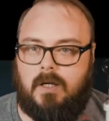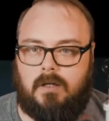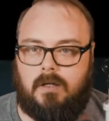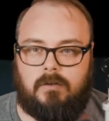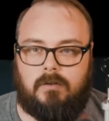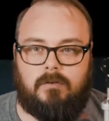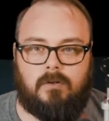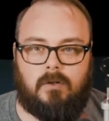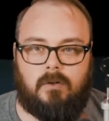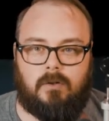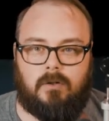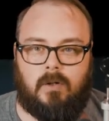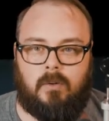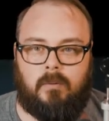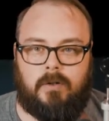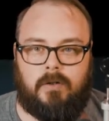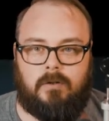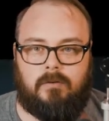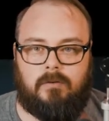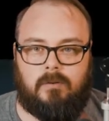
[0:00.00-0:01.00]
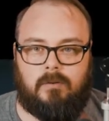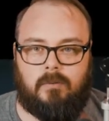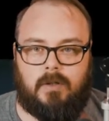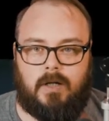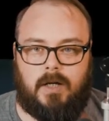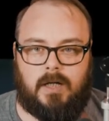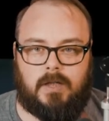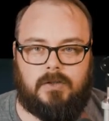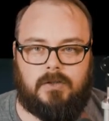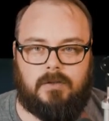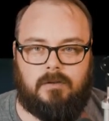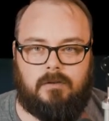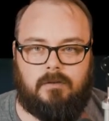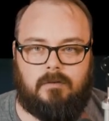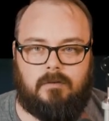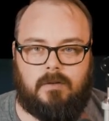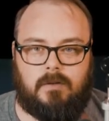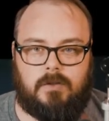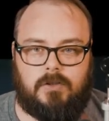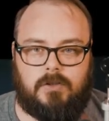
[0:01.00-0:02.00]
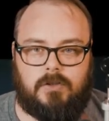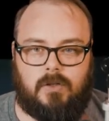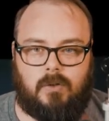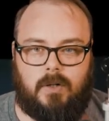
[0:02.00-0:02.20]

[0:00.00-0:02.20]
So go into actions, show